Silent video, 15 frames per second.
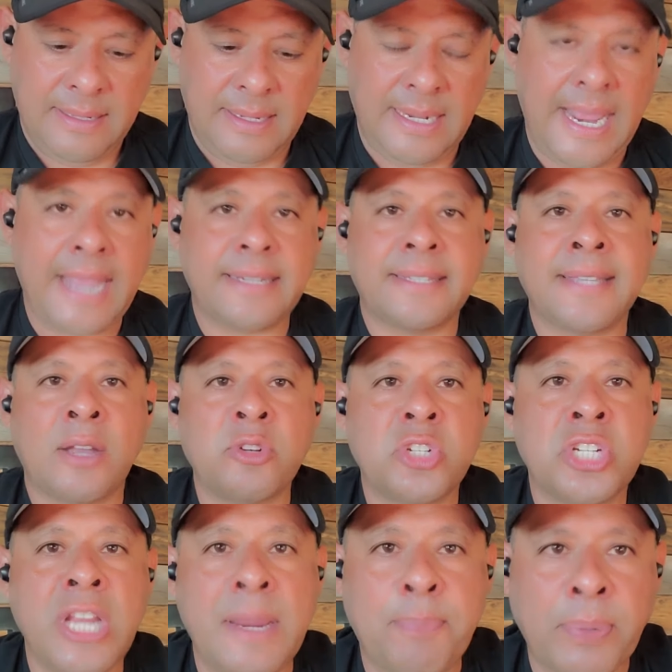And I hate to sound
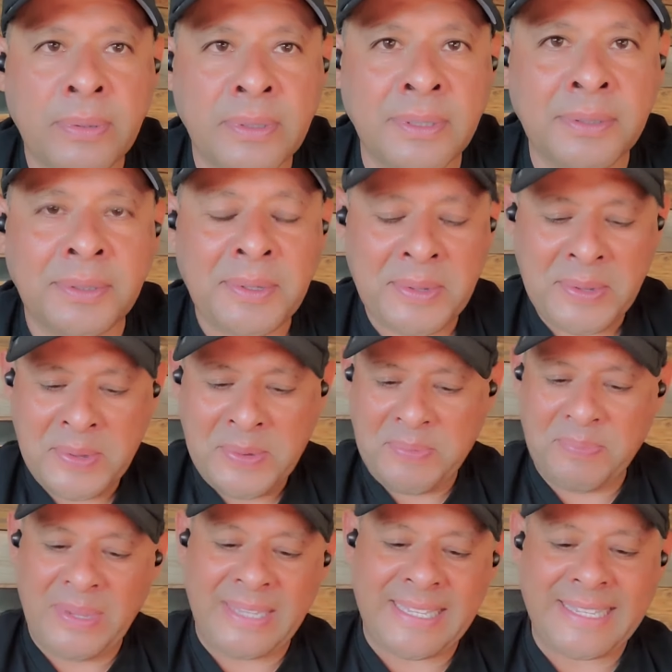cheap
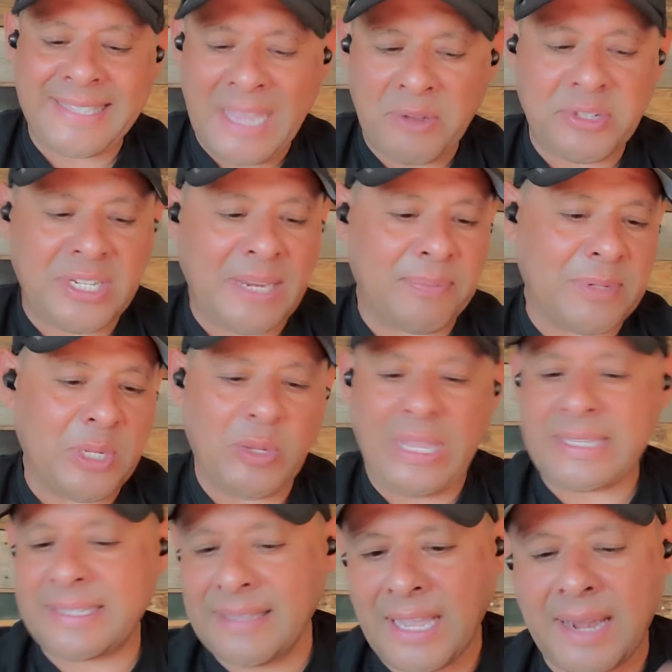because I sound cheap too.
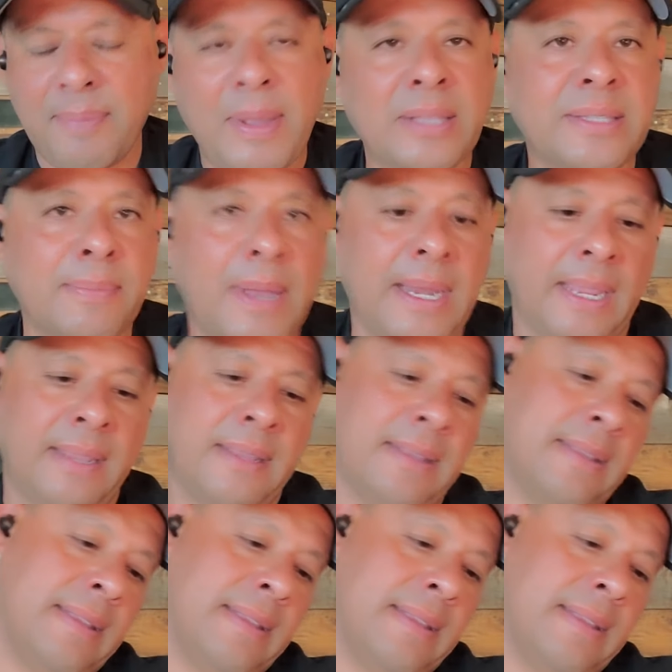It's not about the money.